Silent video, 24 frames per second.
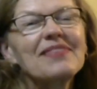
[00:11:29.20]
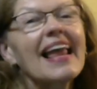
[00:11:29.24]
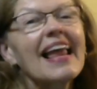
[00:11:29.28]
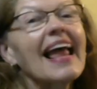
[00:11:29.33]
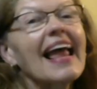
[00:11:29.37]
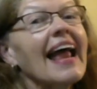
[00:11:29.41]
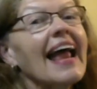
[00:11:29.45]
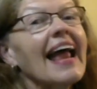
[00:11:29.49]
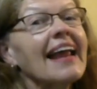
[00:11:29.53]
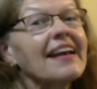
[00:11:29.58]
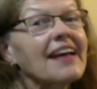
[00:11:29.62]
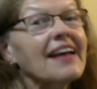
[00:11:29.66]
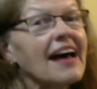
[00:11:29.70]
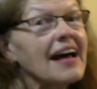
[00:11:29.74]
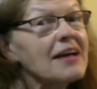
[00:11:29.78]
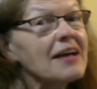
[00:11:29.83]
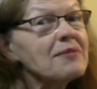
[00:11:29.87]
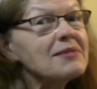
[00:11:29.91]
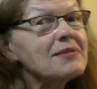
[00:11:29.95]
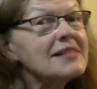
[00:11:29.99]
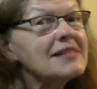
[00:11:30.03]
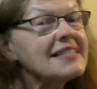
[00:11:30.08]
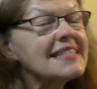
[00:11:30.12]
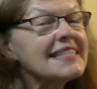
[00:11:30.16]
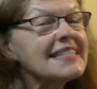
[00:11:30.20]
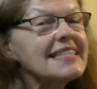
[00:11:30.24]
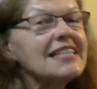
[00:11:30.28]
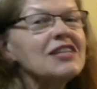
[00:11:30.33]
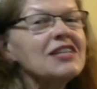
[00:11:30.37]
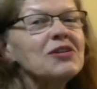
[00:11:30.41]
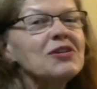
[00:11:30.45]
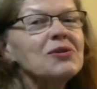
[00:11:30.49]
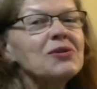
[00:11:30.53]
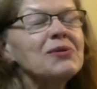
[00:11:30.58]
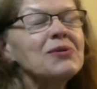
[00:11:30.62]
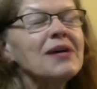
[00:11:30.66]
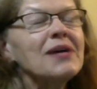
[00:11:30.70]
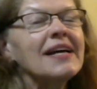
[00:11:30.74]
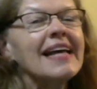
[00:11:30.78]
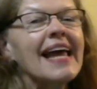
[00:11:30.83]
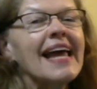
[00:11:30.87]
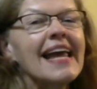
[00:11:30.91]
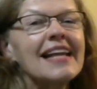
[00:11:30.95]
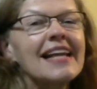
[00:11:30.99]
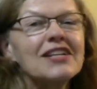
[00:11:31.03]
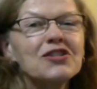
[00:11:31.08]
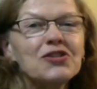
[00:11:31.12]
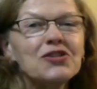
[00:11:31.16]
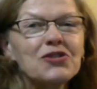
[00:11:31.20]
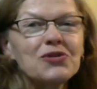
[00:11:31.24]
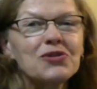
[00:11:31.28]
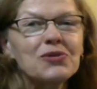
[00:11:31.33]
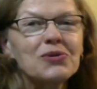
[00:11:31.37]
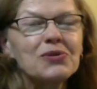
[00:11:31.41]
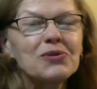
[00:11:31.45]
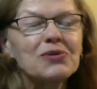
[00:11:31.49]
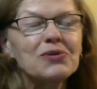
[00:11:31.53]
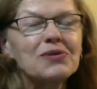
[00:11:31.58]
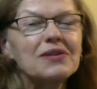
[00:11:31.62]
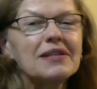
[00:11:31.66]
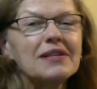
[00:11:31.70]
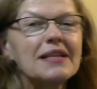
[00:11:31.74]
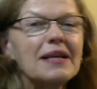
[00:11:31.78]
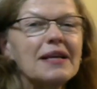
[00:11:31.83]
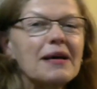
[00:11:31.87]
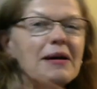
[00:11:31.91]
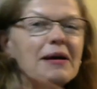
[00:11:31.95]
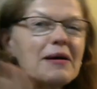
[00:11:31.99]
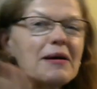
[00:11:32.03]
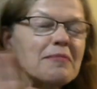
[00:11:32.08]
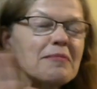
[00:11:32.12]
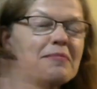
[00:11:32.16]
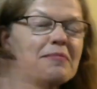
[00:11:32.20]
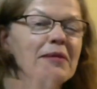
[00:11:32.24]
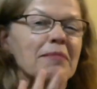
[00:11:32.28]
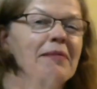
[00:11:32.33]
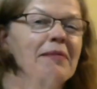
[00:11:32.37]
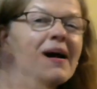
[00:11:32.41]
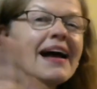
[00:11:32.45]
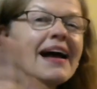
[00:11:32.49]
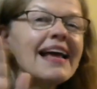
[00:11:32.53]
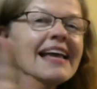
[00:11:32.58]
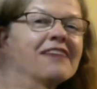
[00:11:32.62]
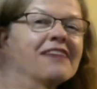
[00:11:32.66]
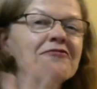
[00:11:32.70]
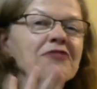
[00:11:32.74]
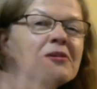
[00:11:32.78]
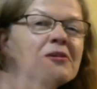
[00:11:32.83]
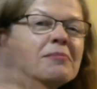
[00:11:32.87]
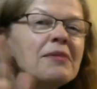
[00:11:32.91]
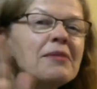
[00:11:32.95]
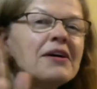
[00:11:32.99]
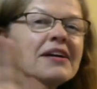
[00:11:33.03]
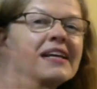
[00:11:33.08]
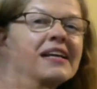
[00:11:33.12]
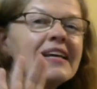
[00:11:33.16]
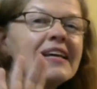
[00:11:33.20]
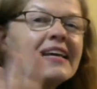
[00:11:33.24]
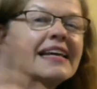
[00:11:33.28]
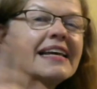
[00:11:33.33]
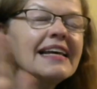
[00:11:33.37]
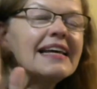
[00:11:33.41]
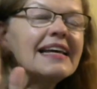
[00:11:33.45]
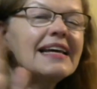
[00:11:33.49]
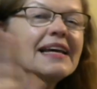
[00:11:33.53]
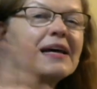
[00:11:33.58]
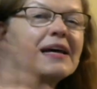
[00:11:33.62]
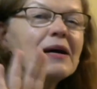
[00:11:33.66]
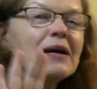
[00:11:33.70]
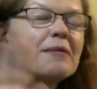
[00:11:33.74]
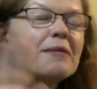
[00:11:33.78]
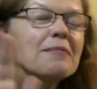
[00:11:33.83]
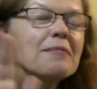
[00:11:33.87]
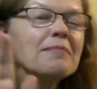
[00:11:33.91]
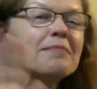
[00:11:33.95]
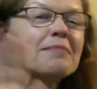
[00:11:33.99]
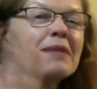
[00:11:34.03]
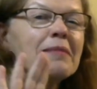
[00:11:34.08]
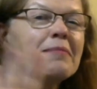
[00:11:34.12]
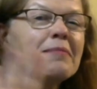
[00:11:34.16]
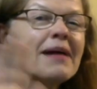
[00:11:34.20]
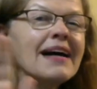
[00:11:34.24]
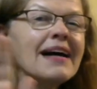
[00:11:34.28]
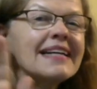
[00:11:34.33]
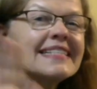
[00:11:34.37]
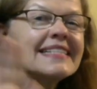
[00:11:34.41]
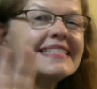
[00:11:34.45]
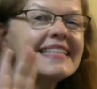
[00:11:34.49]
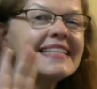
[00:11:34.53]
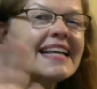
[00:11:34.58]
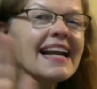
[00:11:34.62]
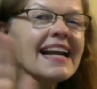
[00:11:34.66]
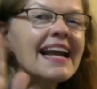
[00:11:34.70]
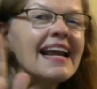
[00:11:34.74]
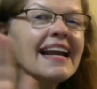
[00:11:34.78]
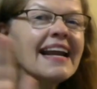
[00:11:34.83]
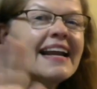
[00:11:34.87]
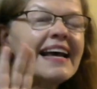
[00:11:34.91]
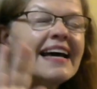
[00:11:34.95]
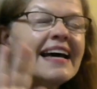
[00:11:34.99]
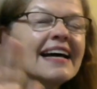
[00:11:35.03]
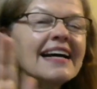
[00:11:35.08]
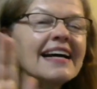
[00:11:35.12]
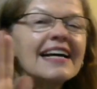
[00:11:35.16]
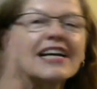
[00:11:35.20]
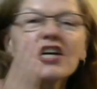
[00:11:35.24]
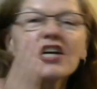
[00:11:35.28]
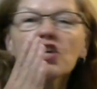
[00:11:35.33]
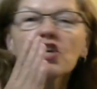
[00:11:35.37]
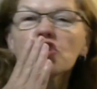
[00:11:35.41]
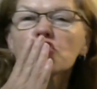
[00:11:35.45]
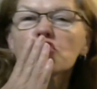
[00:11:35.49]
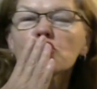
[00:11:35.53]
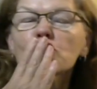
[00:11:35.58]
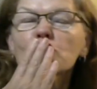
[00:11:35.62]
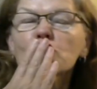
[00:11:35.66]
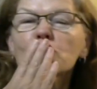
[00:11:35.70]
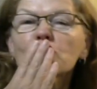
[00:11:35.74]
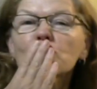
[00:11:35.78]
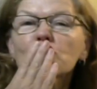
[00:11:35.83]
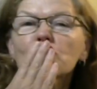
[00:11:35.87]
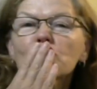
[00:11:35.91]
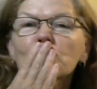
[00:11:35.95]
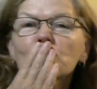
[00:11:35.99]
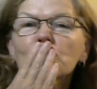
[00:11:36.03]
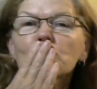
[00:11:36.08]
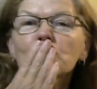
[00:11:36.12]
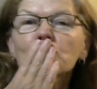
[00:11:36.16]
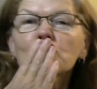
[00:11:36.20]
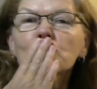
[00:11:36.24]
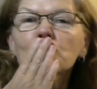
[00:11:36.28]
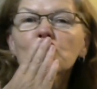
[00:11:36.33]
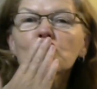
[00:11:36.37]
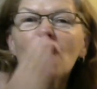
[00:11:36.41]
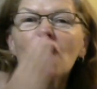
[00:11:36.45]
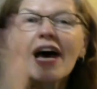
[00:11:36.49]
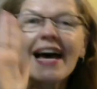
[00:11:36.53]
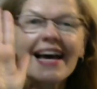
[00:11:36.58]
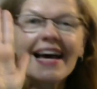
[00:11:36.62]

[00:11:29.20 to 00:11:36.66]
and I will see you again soon. Bye-bye, everybody. Bye-bye, Serena. Mwah.